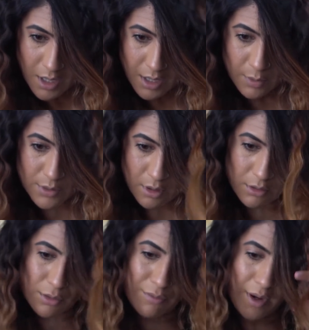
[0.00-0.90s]
And I was
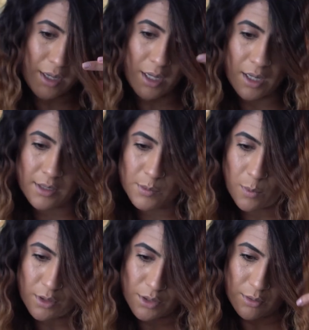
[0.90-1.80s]
also finding as
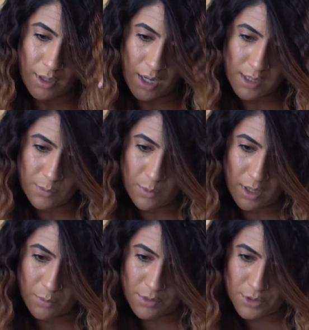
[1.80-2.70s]
well too, guys, what
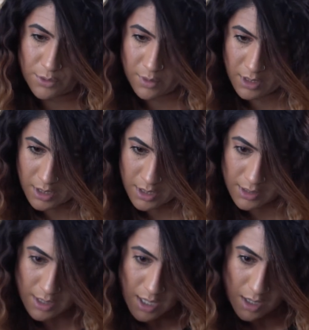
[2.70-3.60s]
I was doing is
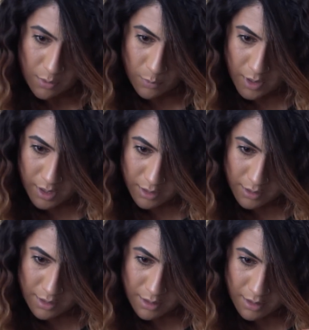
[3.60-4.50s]
when
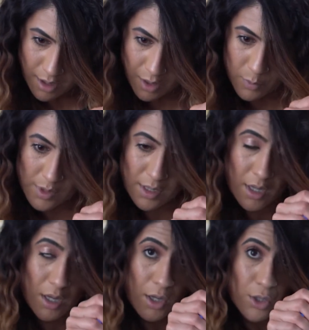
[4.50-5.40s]
I was
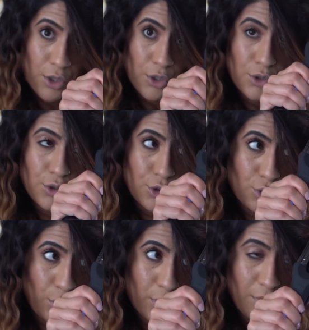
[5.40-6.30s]

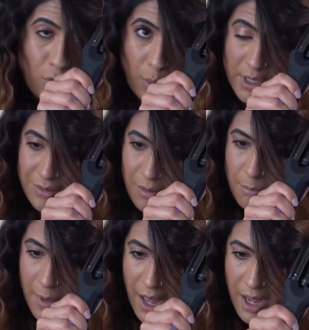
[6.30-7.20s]
sort of going to
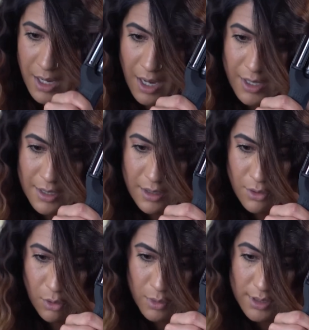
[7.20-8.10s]
the back, I didn't
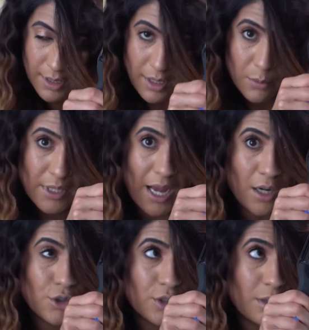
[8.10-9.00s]
notice that I was
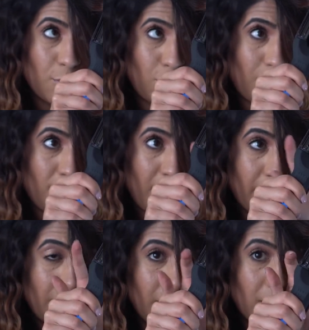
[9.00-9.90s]
actually moving my
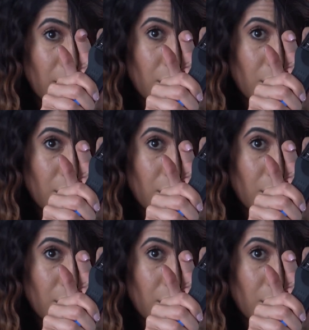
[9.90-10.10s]
hairline